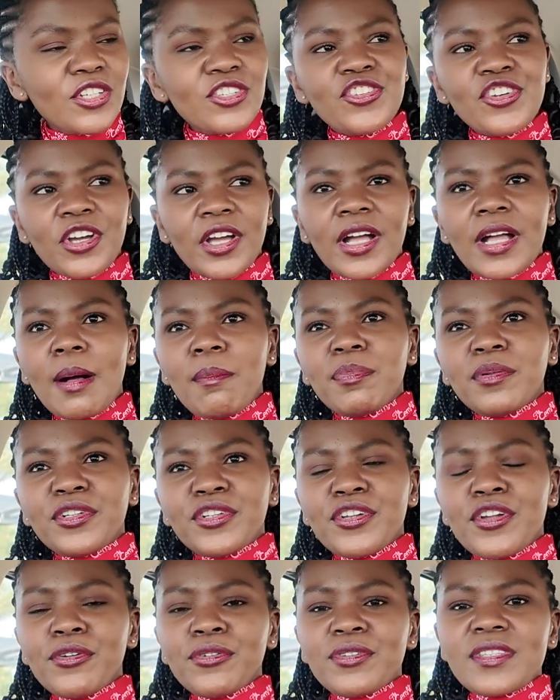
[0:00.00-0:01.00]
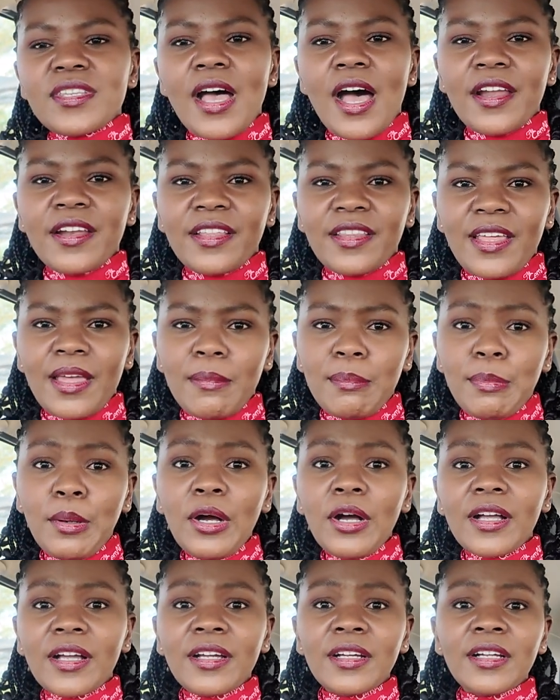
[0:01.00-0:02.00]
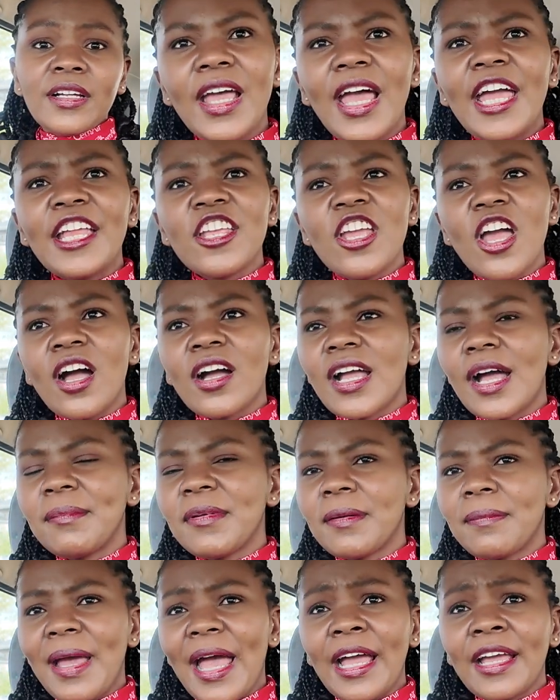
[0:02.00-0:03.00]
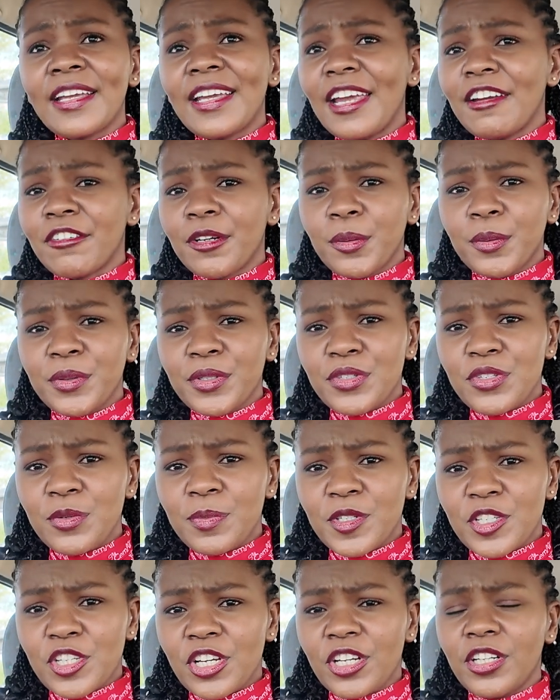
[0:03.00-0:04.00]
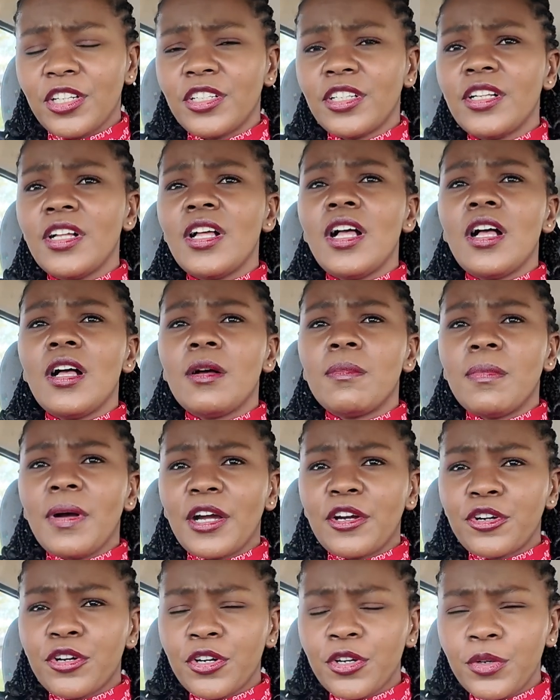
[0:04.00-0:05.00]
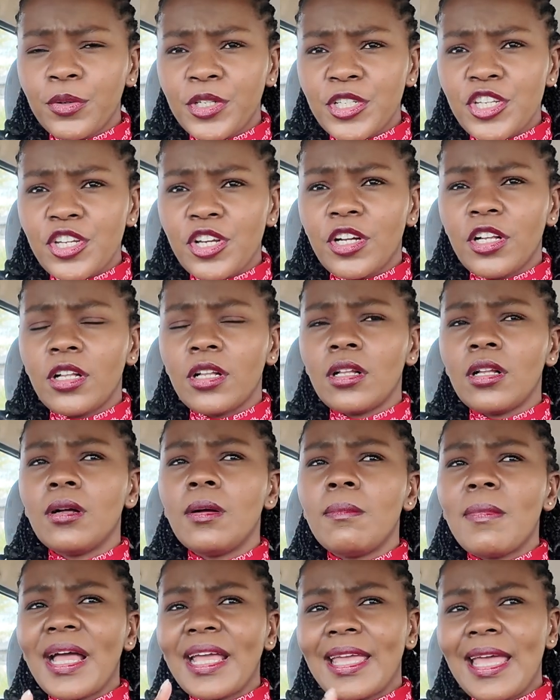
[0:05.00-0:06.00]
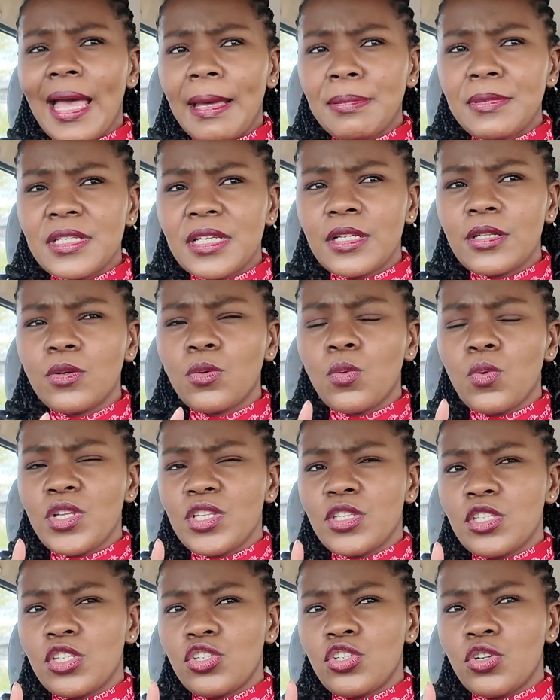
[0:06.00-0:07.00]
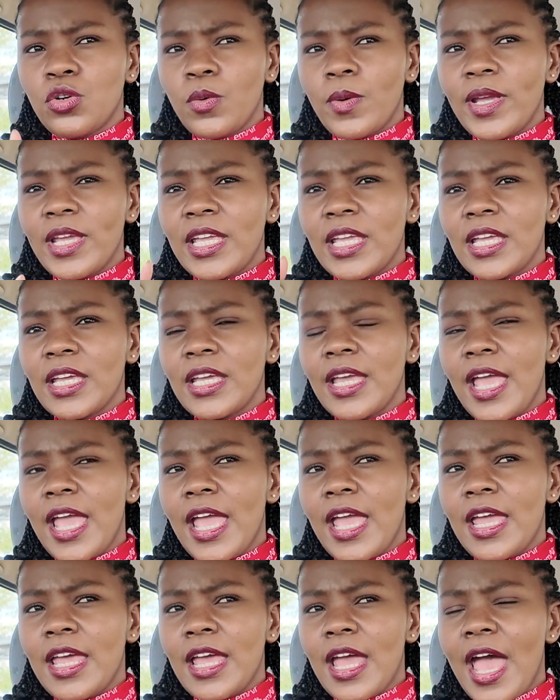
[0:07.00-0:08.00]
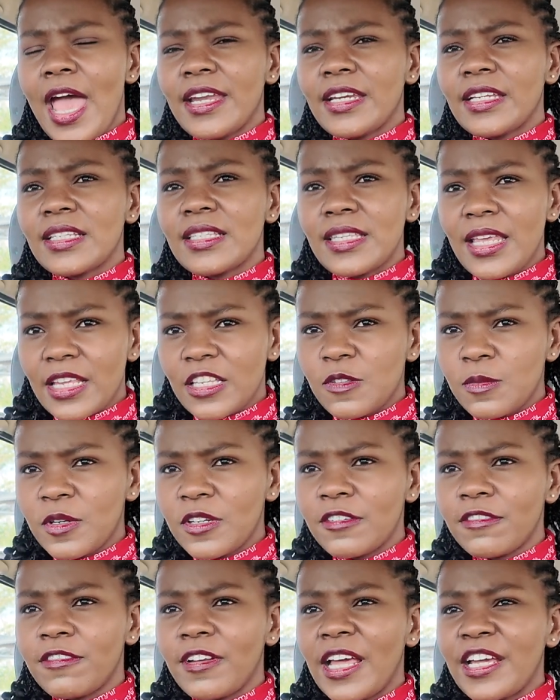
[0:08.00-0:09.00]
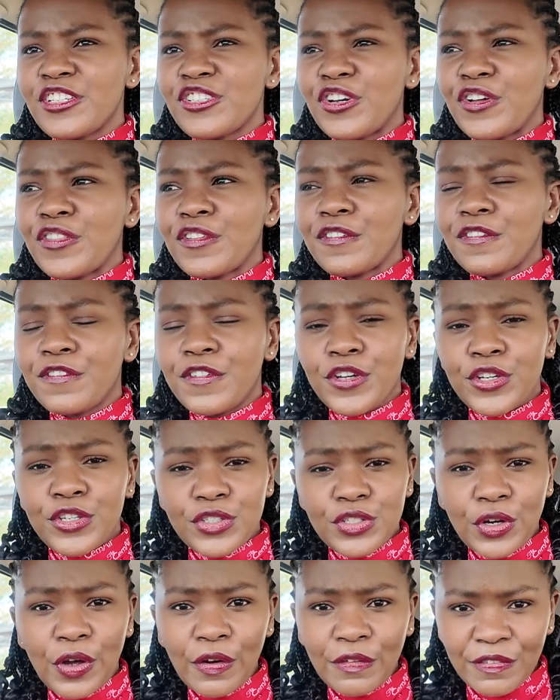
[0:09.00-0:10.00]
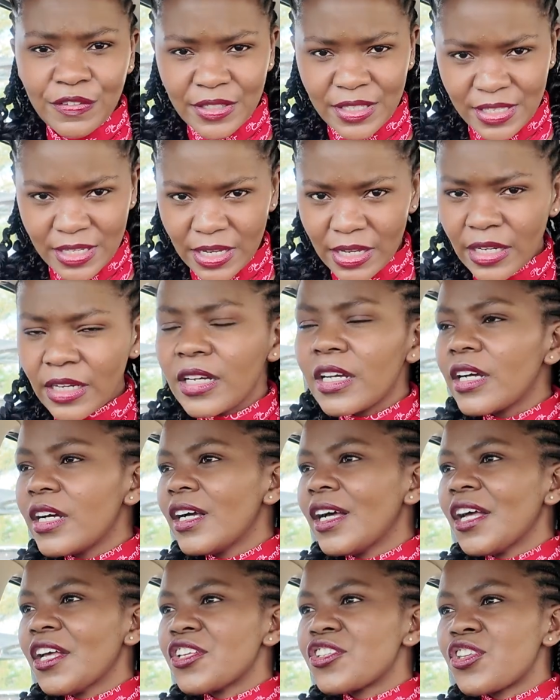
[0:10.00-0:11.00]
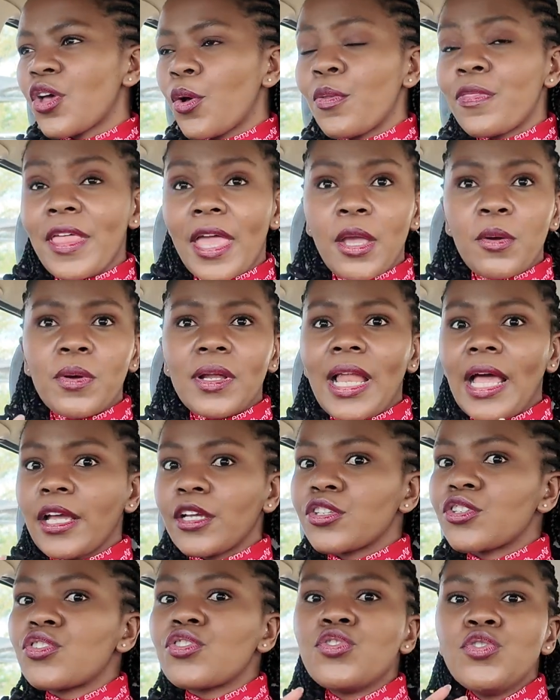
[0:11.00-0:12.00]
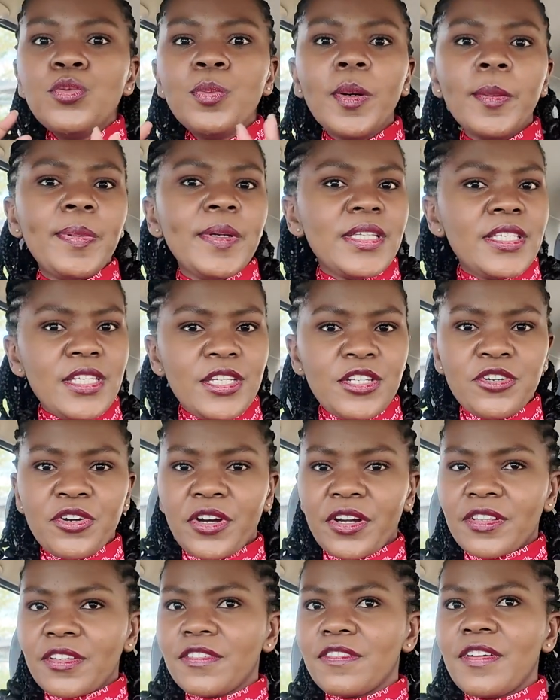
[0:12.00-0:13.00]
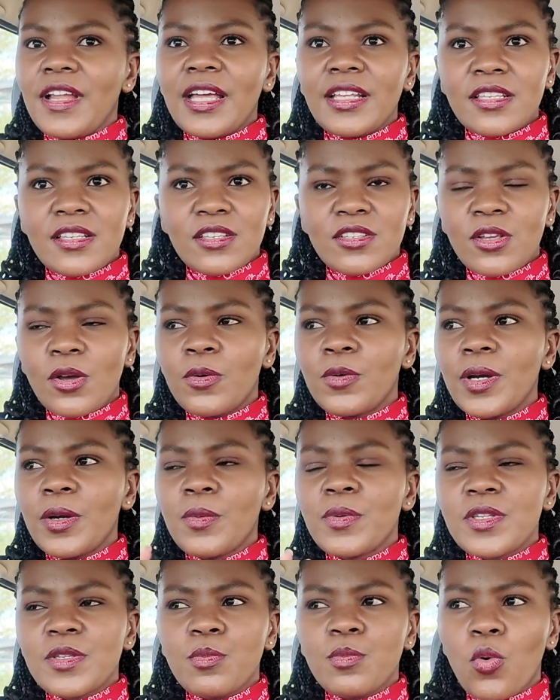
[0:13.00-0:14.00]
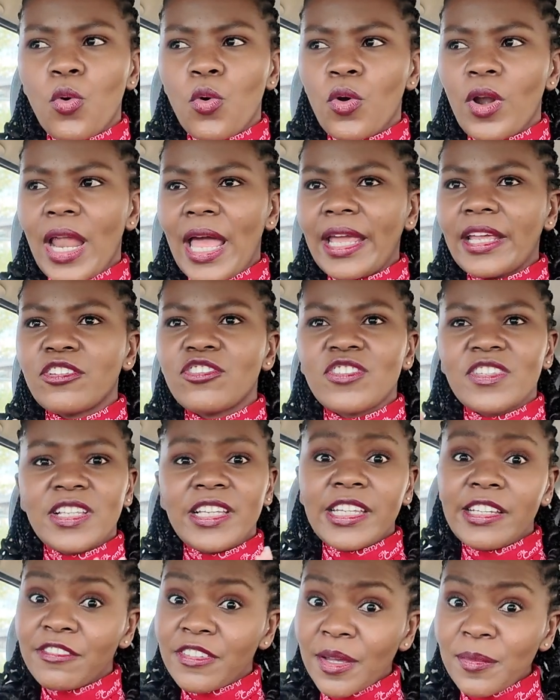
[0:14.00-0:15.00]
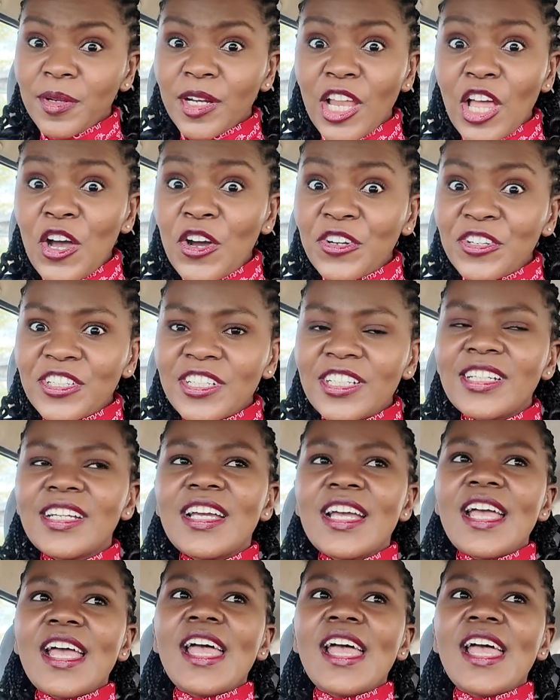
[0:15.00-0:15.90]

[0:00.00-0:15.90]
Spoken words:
took a couple notes out of their book. And yeah, coming back, everyone was super chill. My crew were chill. My captain was doing an assessment flight on the first officer, so they were like super busy during the flights. So it was more like, just leave them alone